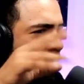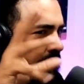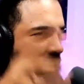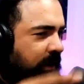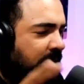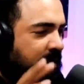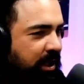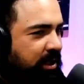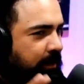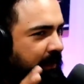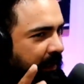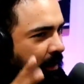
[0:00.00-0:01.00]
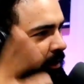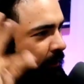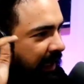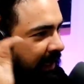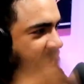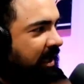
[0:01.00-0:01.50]
And I try to judge them like, oh,
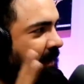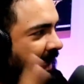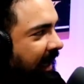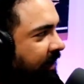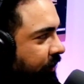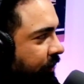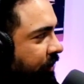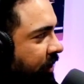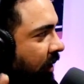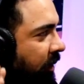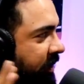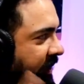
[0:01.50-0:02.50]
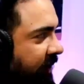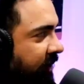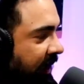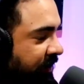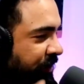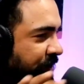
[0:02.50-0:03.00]
when I see them in an actual show and see
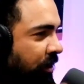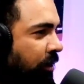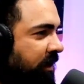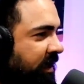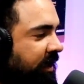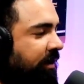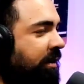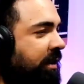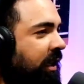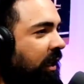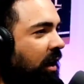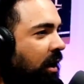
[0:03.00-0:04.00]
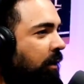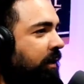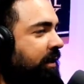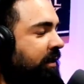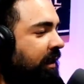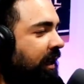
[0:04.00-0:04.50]
their actual show material, I was like,
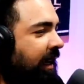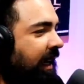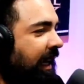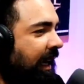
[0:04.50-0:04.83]
oh, it's